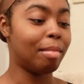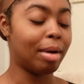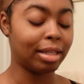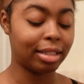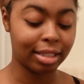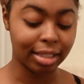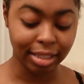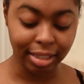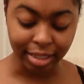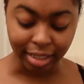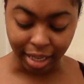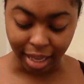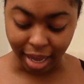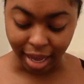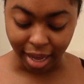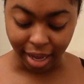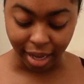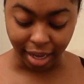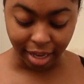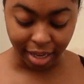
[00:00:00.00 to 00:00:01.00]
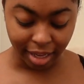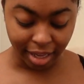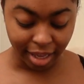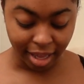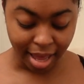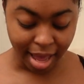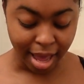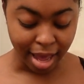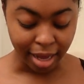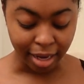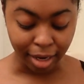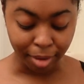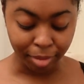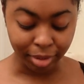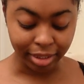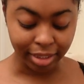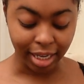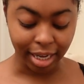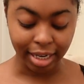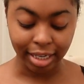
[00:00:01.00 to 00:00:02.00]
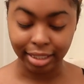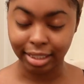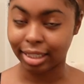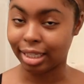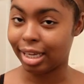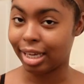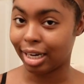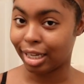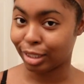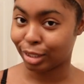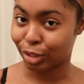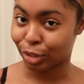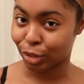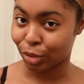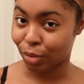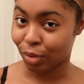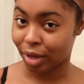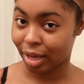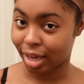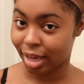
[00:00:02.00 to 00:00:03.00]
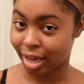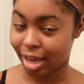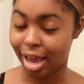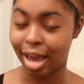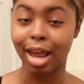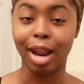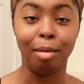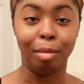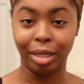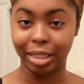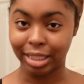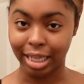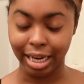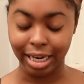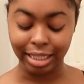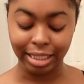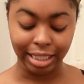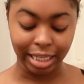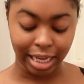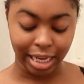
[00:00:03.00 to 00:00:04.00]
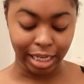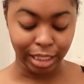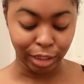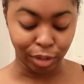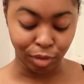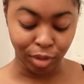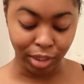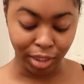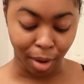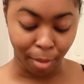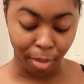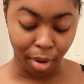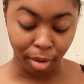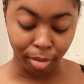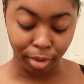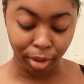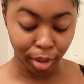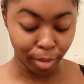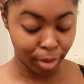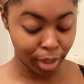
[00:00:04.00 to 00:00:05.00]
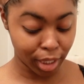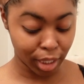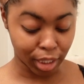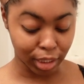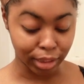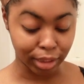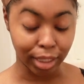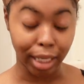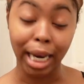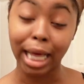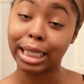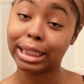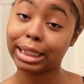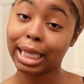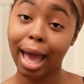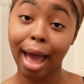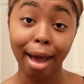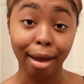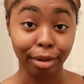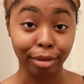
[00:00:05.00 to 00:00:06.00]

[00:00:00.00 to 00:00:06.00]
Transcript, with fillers: about to slay. And I'm excited to get into it and I'm excited to get into this unpopular opinion, so let's go.